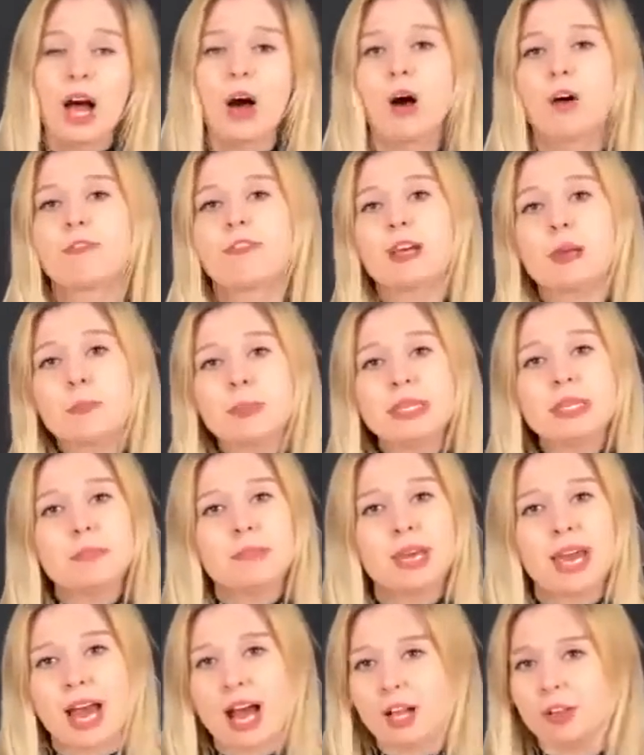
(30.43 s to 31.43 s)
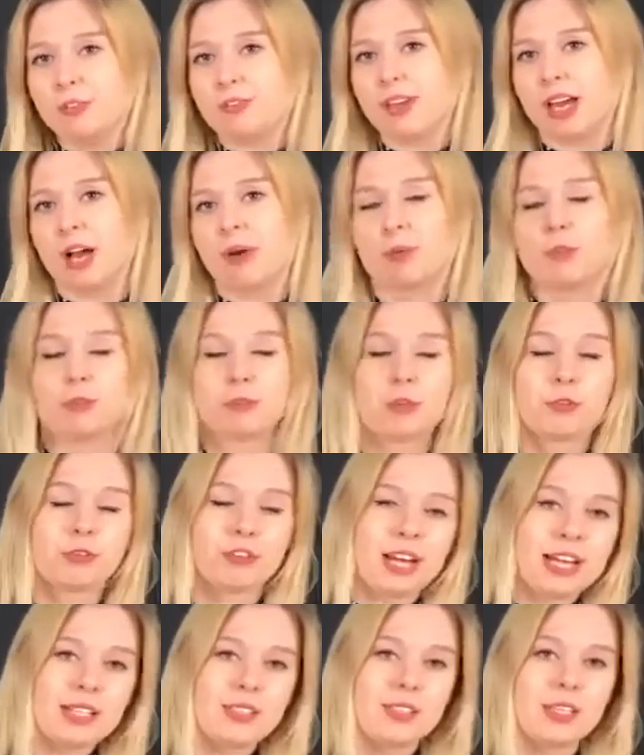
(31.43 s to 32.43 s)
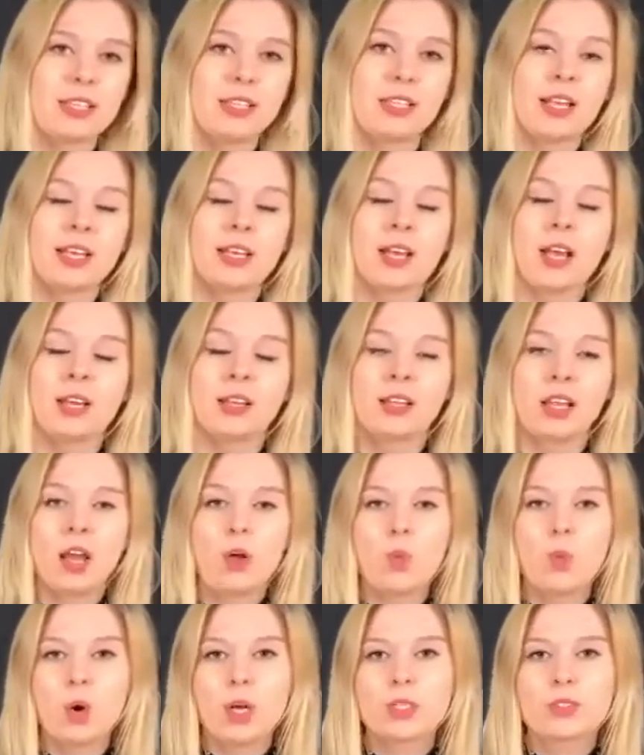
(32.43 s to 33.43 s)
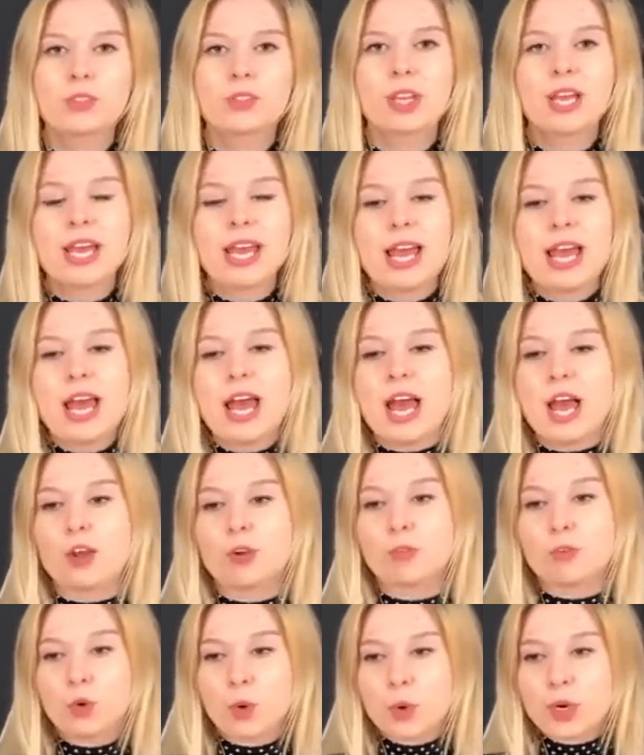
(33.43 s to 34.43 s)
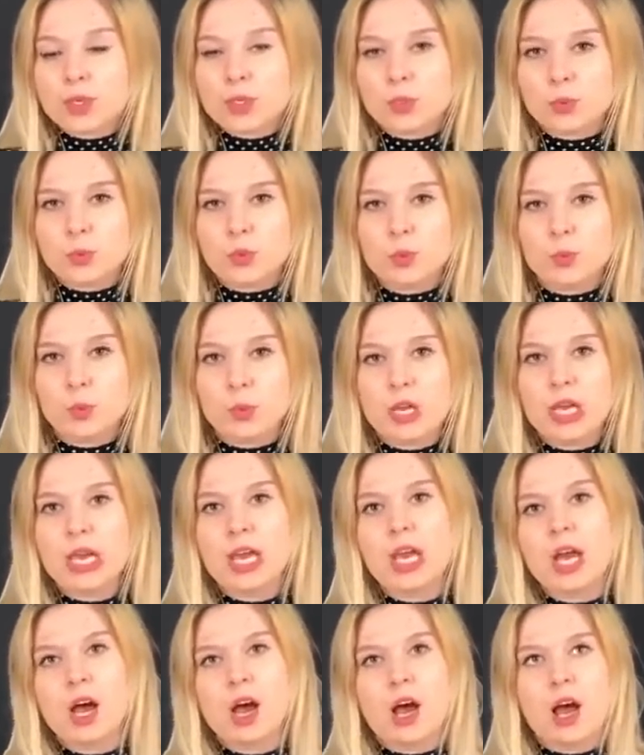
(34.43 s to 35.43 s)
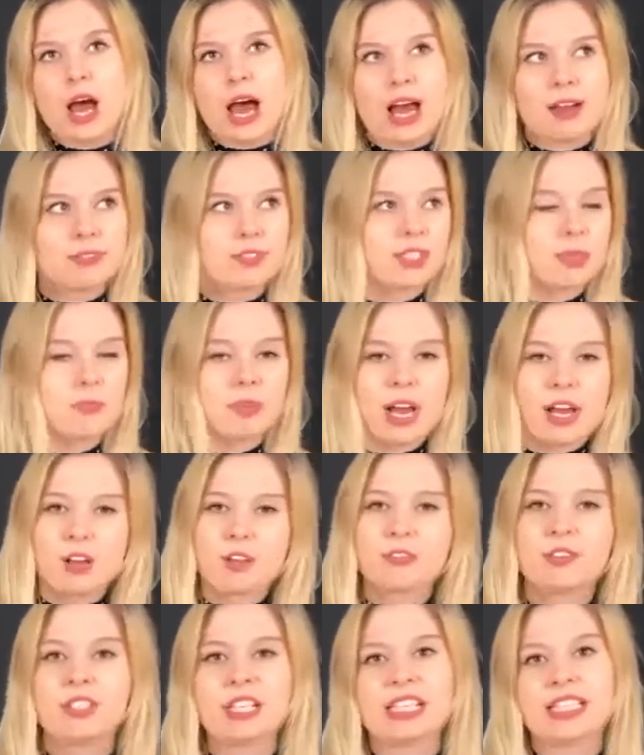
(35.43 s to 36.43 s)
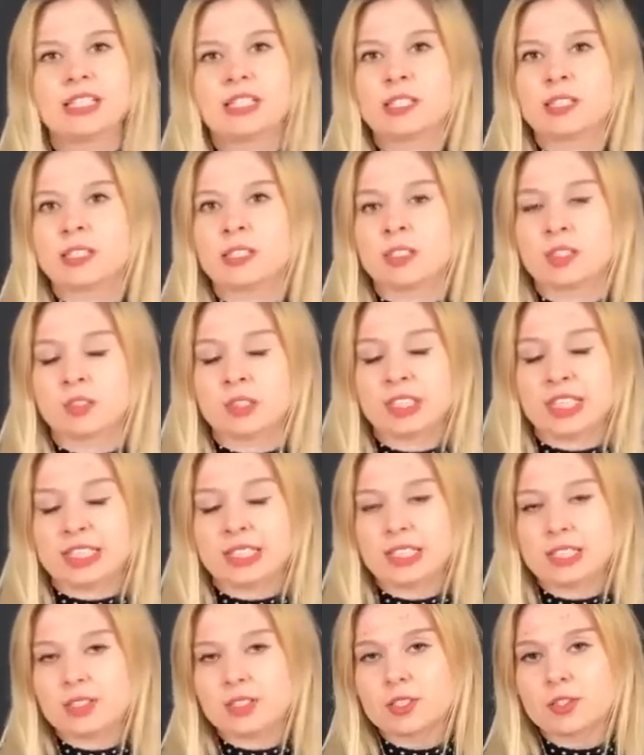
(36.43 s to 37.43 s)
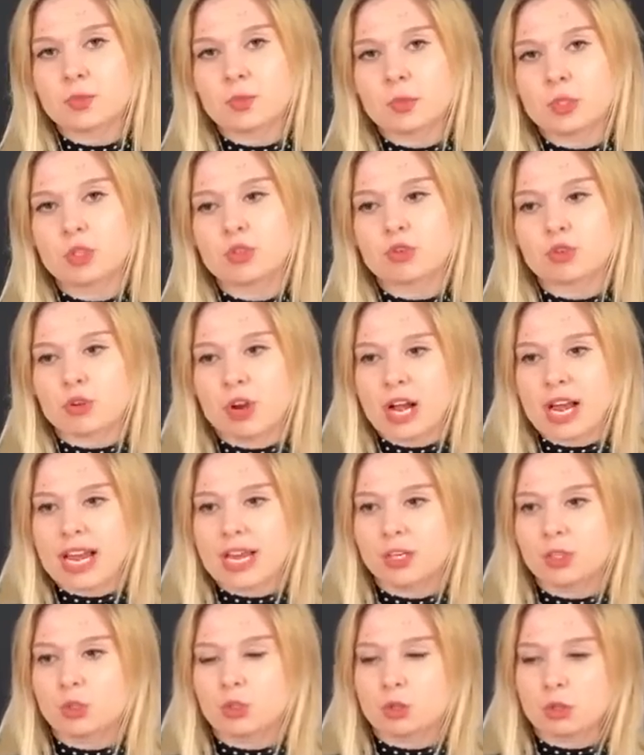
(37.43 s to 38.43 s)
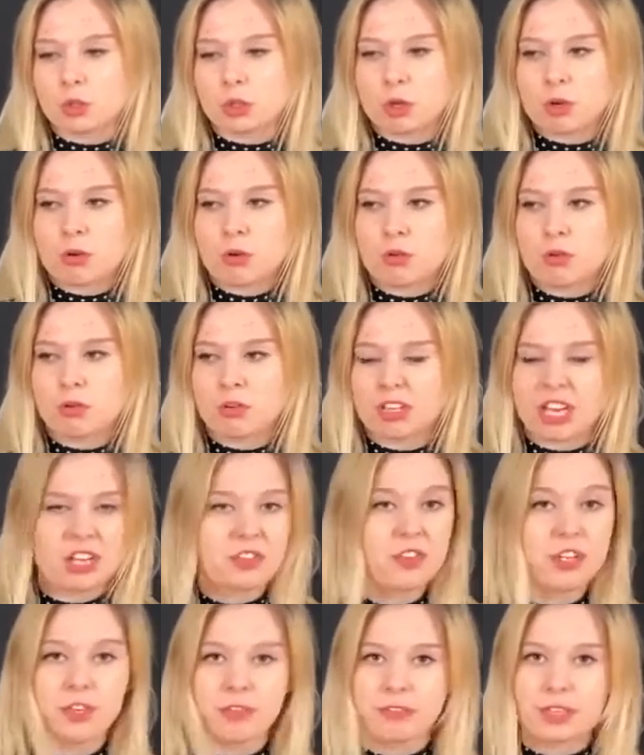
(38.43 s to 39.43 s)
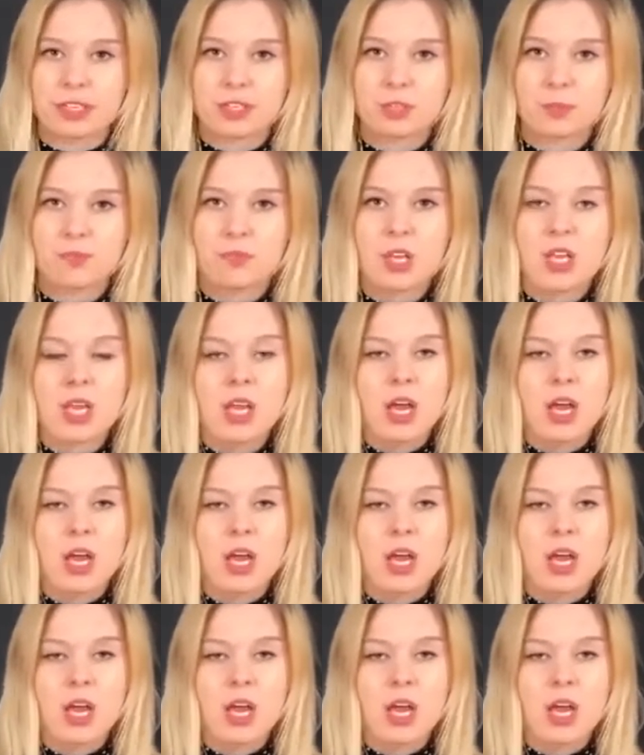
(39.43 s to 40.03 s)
our family be healthy, our friends and loved ones. And of course, when we have some kind of diseases, we're trying to get rid of it.